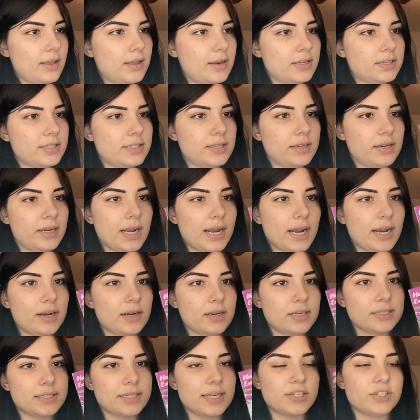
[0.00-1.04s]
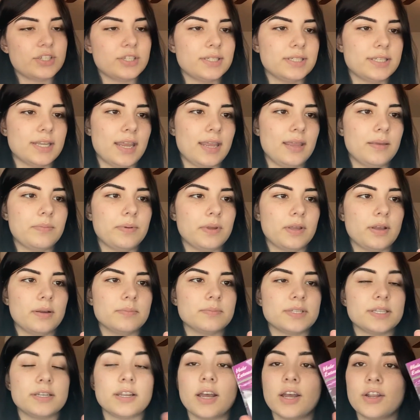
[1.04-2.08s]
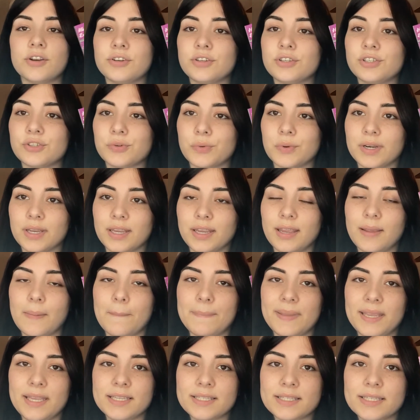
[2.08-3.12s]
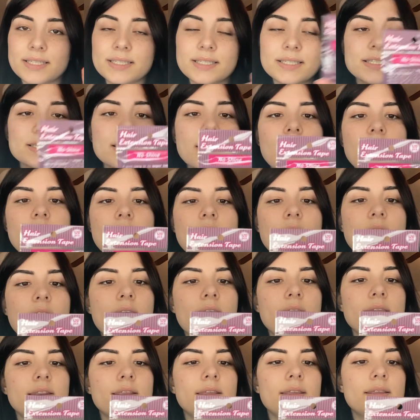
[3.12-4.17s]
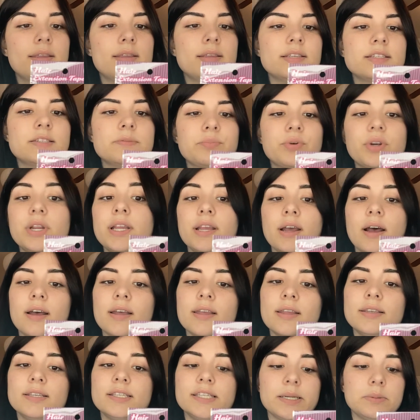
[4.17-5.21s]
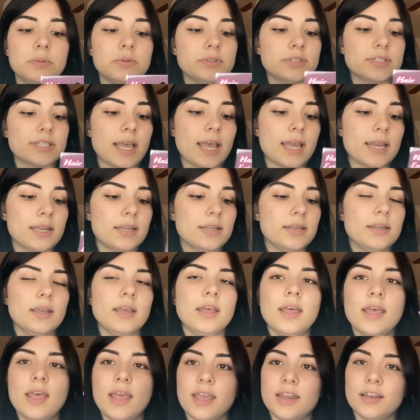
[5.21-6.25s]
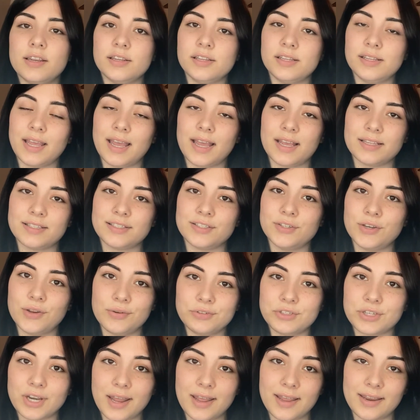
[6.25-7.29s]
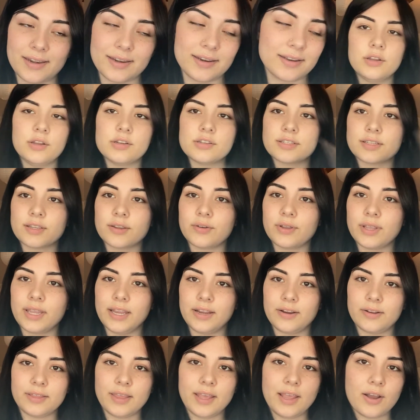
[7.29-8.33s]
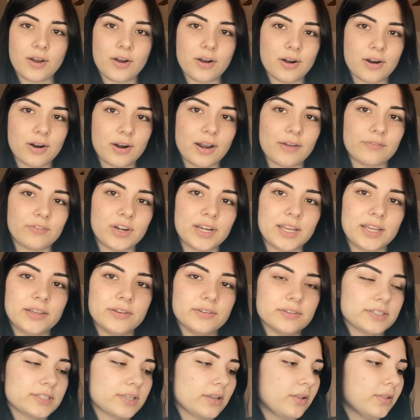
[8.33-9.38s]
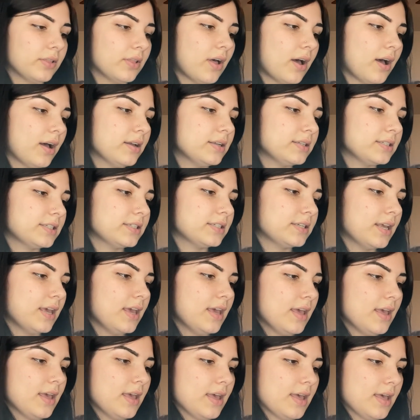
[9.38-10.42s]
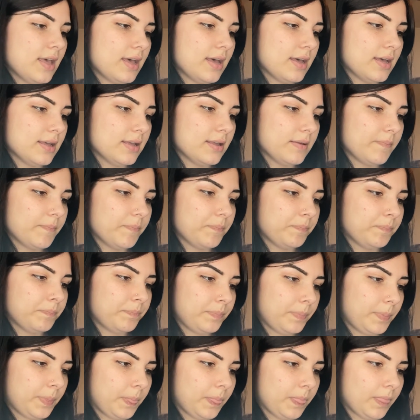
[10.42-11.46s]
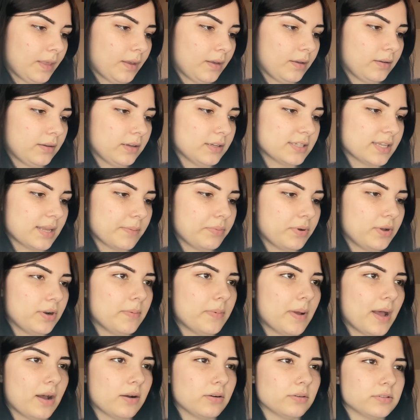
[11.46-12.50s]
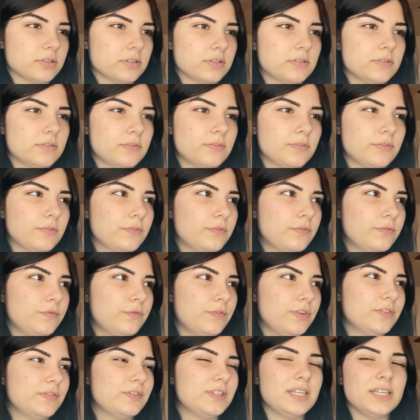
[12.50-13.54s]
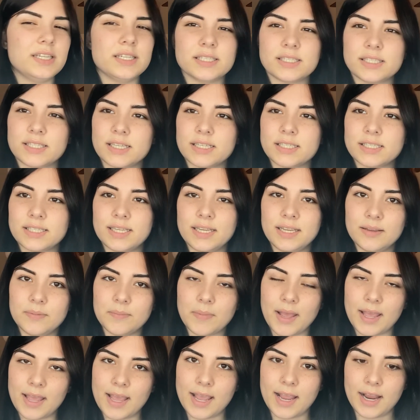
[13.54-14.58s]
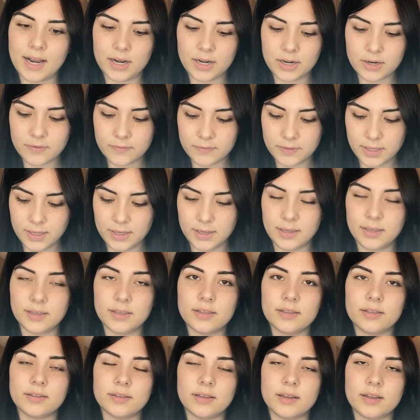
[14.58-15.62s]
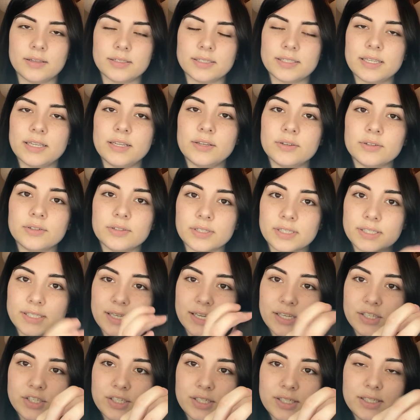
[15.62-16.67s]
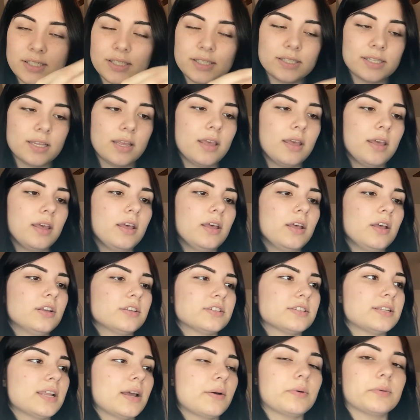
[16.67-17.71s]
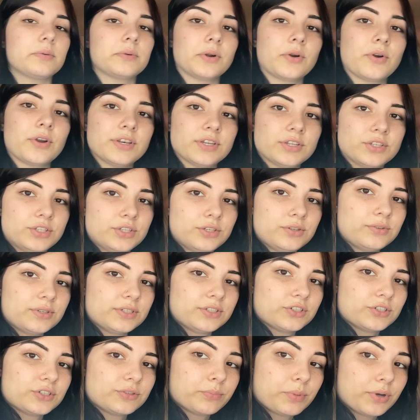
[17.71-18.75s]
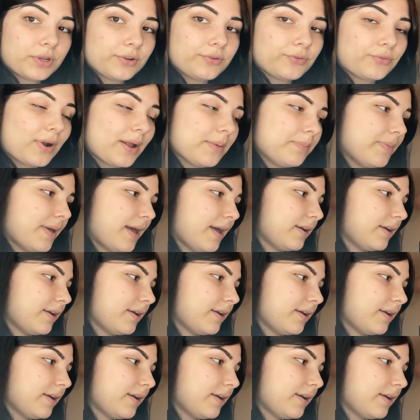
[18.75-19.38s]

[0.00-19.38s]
It is their hair extension tape. It comes in 120 pieces, and it is pre-cut and double-sided, and it has no shine. So here they are. I've already used a lot, because I put about 50 to 60 in my hair of the single extensions. So now what we're going to do is just put it right back